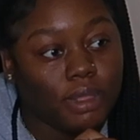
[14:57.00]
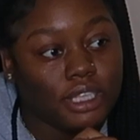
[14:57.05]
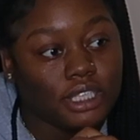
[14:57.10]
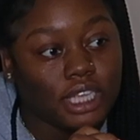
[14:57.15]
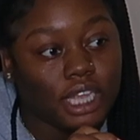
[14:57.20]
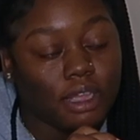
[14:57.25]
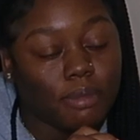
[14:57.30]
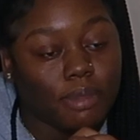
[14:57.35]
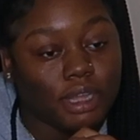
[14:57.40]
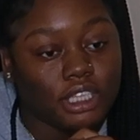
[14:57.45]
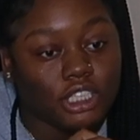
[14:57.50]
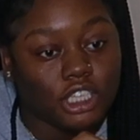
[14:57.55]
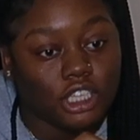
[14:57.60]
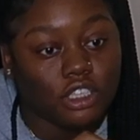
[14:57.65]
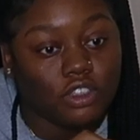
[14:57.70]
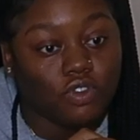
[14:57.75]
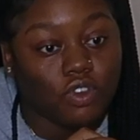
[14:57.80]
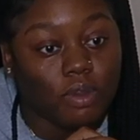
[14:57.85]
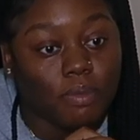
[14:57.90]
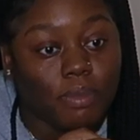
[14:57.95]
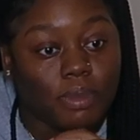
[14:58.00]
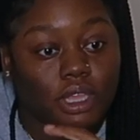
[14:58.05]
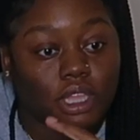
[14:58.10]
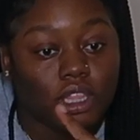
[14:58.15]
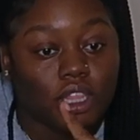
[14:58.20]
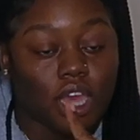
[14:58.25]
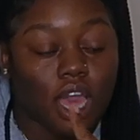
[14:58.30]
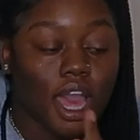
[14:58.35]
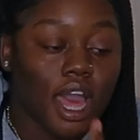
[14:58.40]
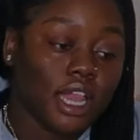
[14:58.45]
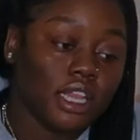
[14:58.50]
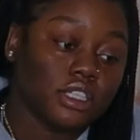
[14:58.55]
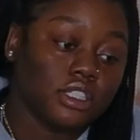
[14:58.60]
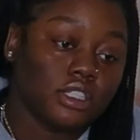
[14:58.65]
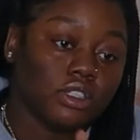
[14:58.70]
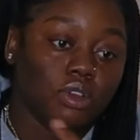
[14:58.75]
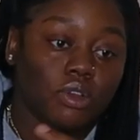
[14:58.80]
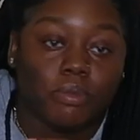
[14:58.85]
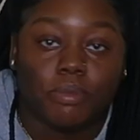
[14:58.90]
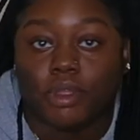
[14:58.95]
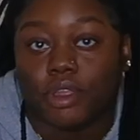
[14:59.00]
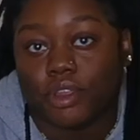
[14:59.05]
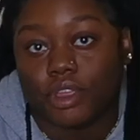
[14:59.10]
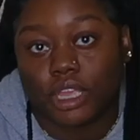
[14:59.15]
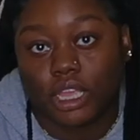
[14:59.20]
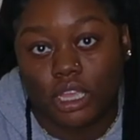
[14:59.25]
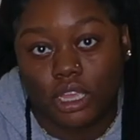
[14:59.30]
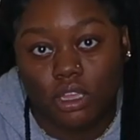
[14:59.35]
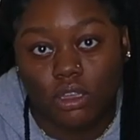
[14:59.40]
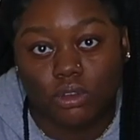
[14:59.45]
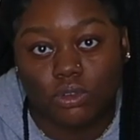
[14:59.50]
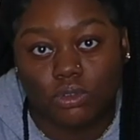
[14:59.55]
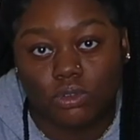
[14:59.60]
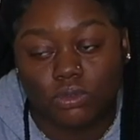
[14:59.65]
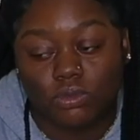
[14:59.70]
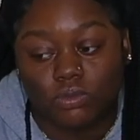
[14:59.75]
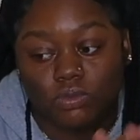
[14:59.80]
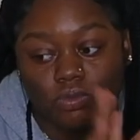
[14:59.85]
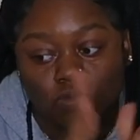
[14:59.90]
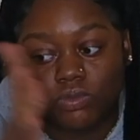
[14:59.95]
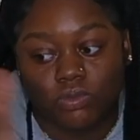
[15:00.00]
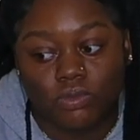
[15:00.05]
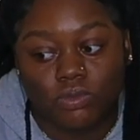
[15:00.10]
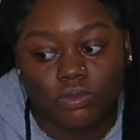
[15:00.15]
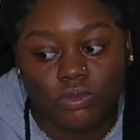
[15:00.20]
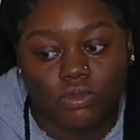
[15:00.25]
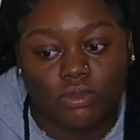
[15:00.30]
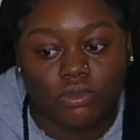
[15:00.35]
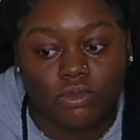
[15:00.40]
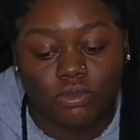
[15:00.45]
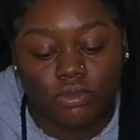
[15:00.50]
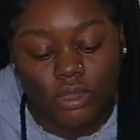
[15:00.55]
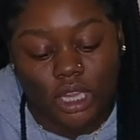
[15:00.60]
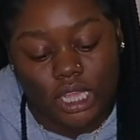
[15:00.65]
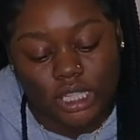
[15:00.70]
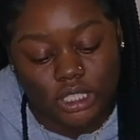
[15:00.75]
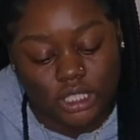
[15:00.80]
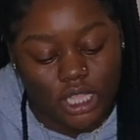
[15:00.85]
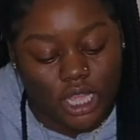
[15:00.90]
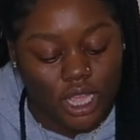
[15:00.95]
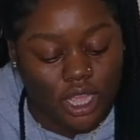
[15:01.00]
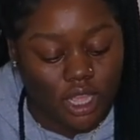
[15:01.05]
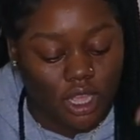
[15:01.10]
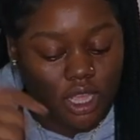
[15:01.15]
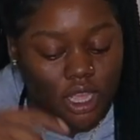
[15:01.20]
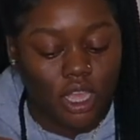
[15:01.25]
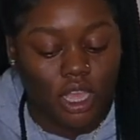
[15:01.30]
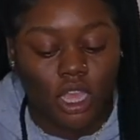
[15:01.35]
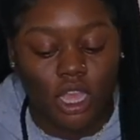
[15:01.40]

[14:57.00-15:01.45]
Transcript: place I get my jeans from, either Hollister or American Eagle. That's that.